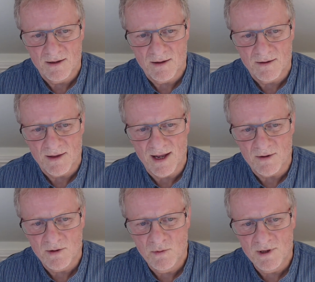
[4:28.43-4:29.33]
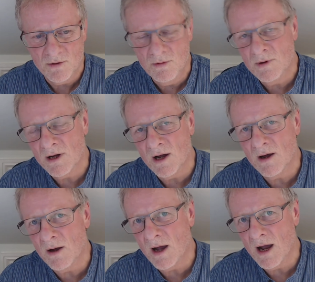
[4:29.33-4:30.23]
Now, you will
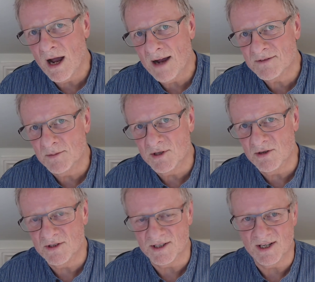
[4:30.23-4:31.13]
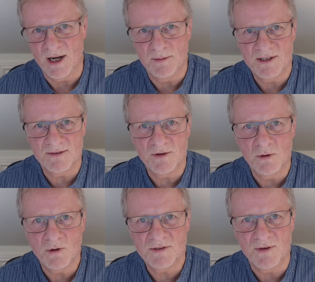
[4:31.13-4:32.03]
have to produce assignments, of
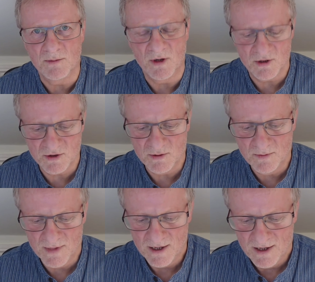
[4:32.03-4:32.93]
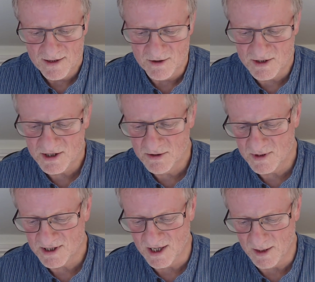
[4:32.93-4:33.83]
course, for the module. There are 2
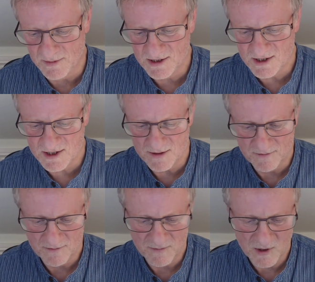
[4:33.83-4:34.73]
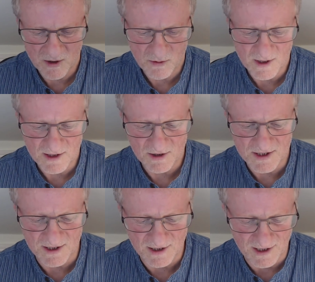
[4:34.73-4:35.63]
assignments, quite a lot
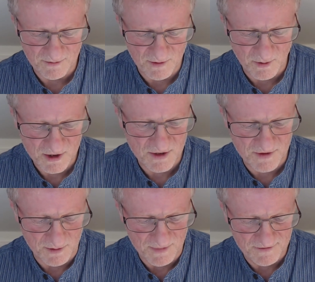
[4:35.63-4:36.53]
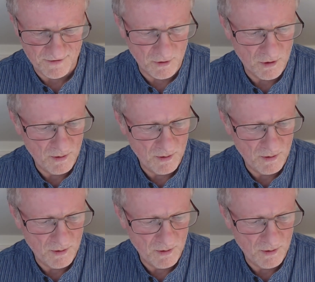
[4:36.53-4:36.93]
in line with what you've done before,